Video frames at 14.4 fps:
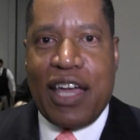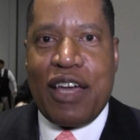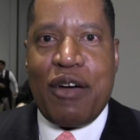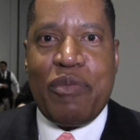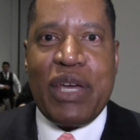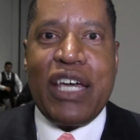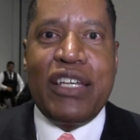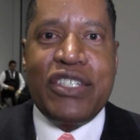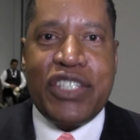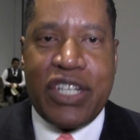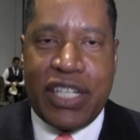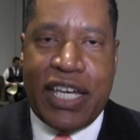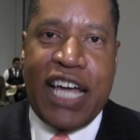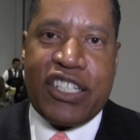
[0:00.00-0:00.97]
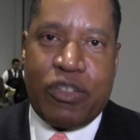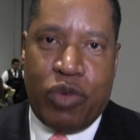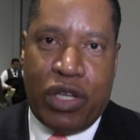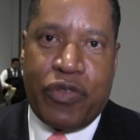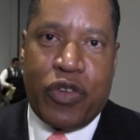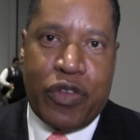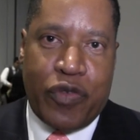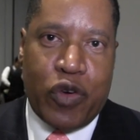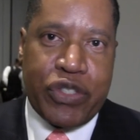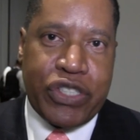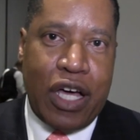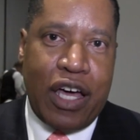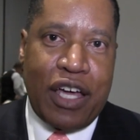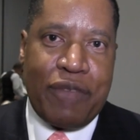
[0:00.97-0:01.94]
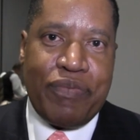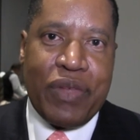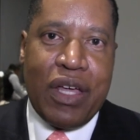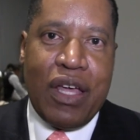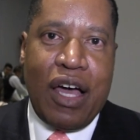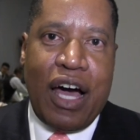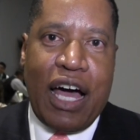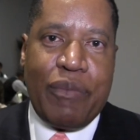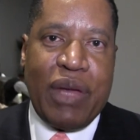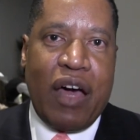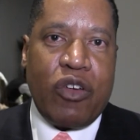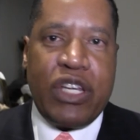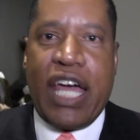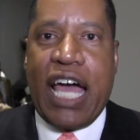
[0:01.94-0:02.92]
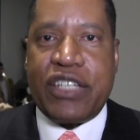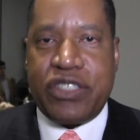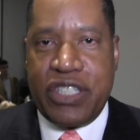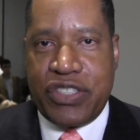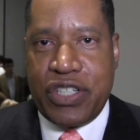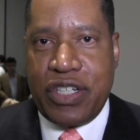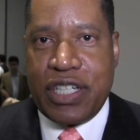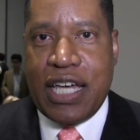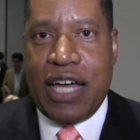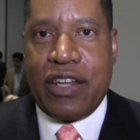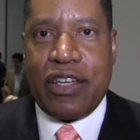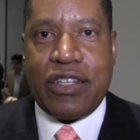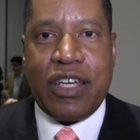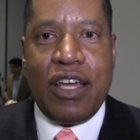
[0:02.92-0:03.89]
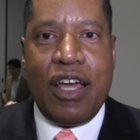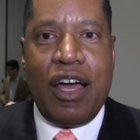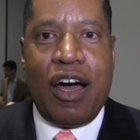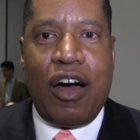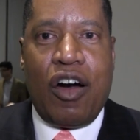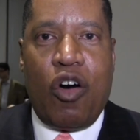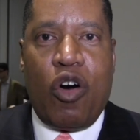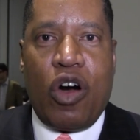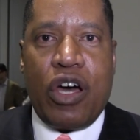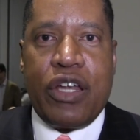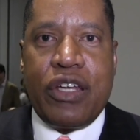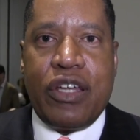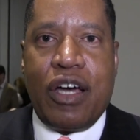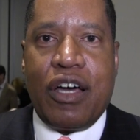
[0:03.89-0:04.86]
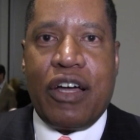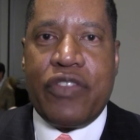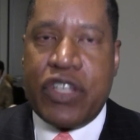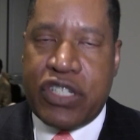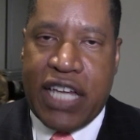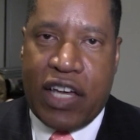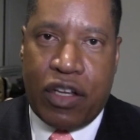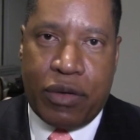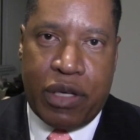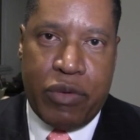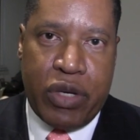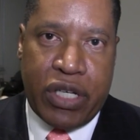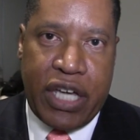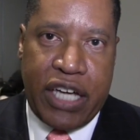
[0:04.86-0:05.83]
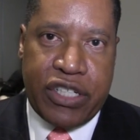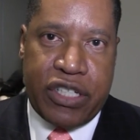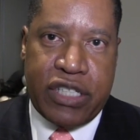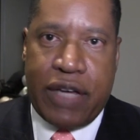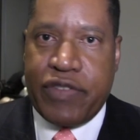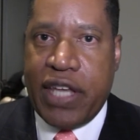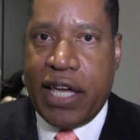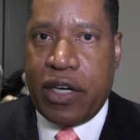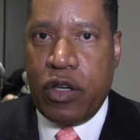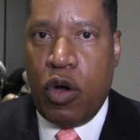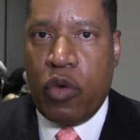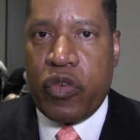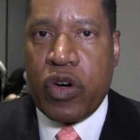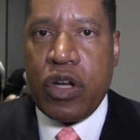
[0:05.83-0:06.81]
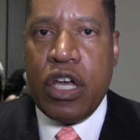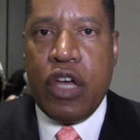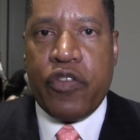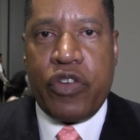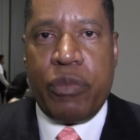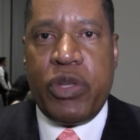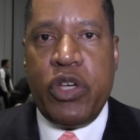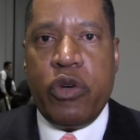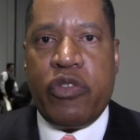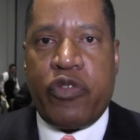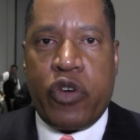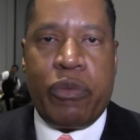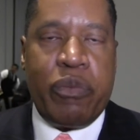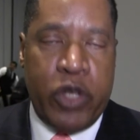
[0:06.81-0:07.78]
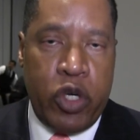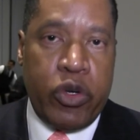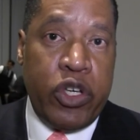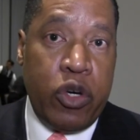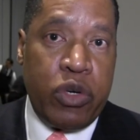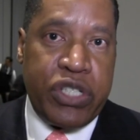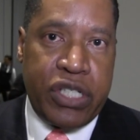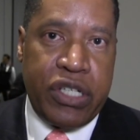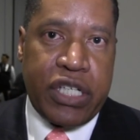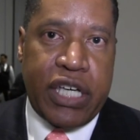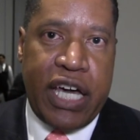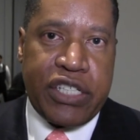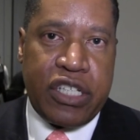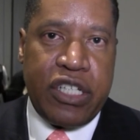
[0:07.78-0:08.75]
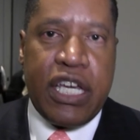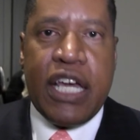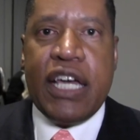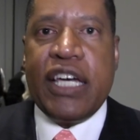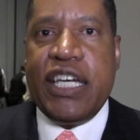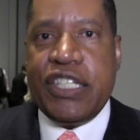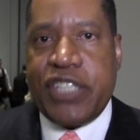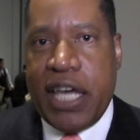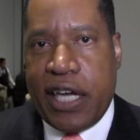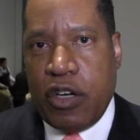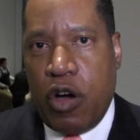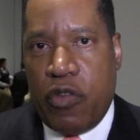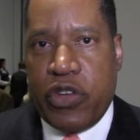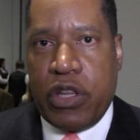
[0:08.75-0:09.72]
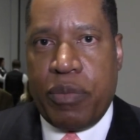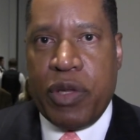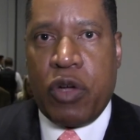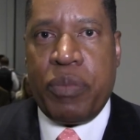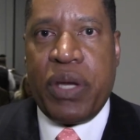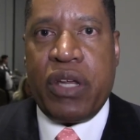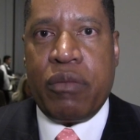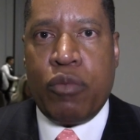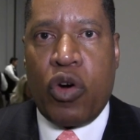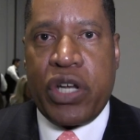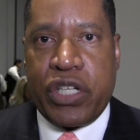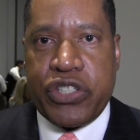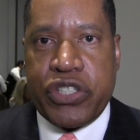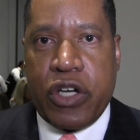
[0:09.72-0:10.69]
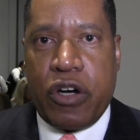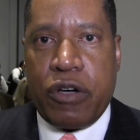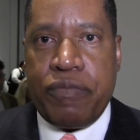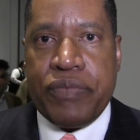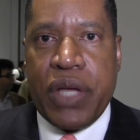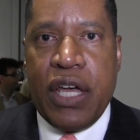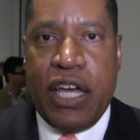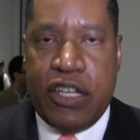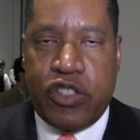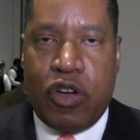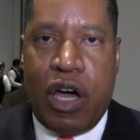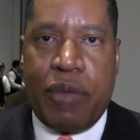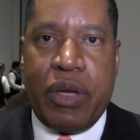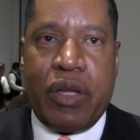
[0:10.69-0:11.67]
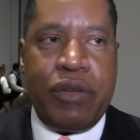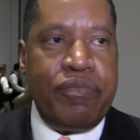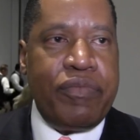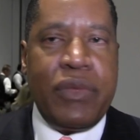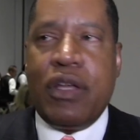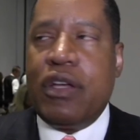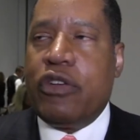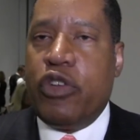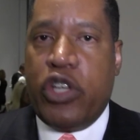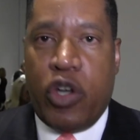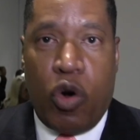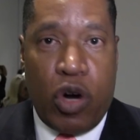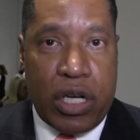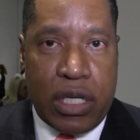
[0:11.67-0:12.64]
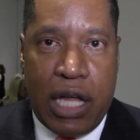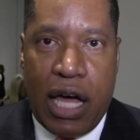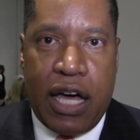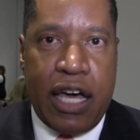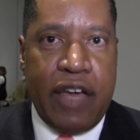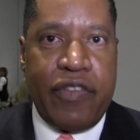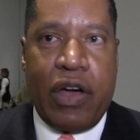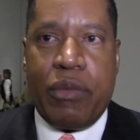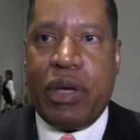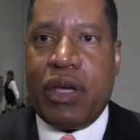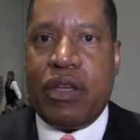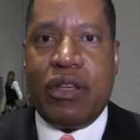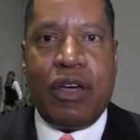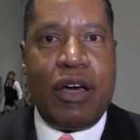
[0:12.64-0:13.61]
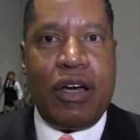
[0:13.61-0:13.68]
am in syndication really for the first time. I'm now nationally syndicated on the Salem Communications. I've taken over from Hugh Hewitt syndication. He's taking over the Bill Bennett Morning Show. And so I'm in New York Live, I'm in